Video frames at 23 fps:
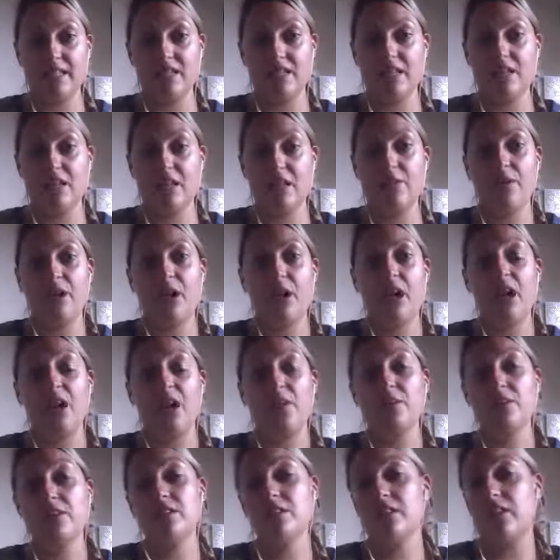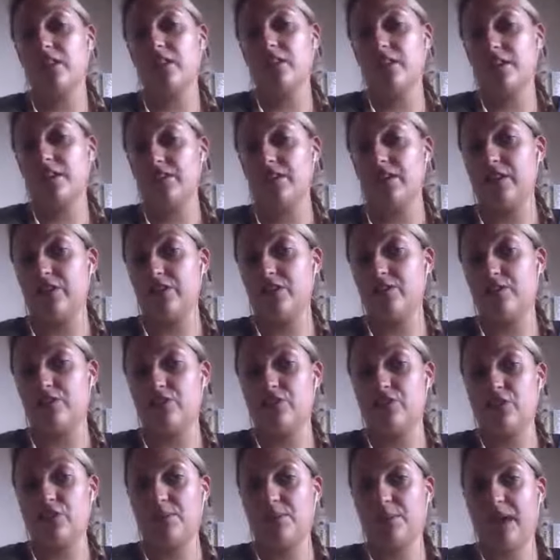So I want to kind of have a little talk
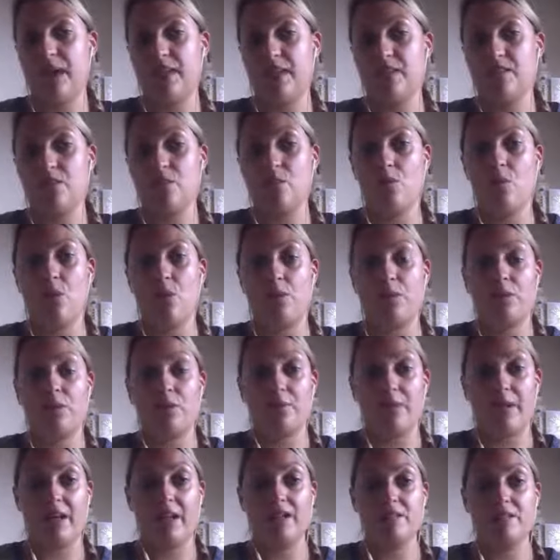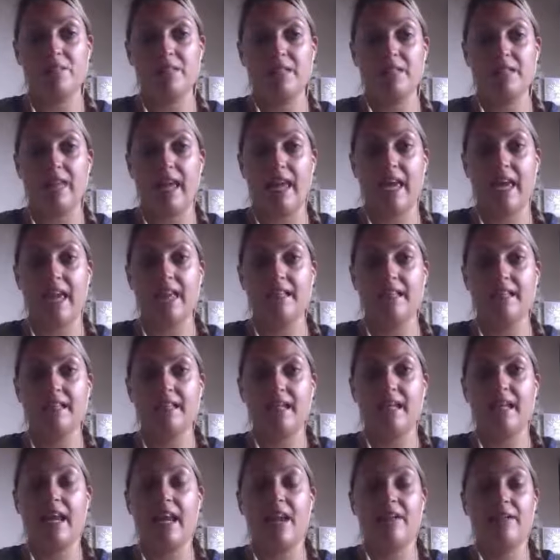to you about what blog management is
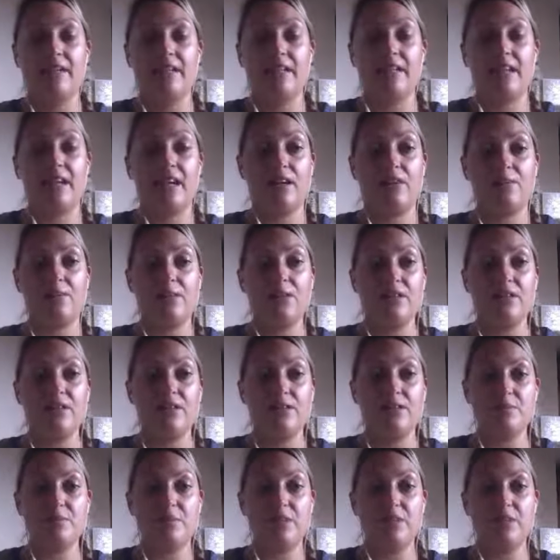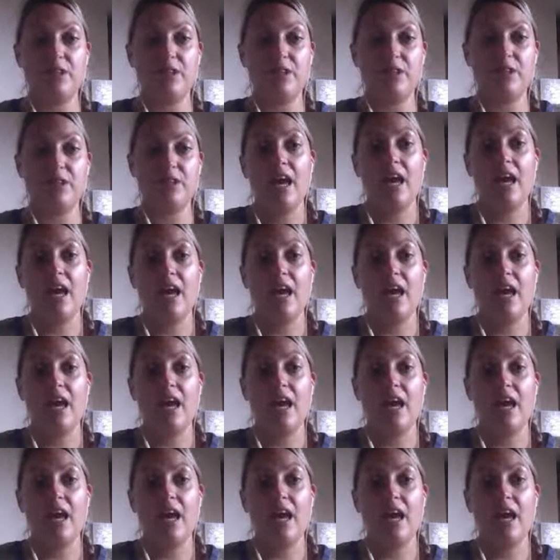and how it can help you this morning.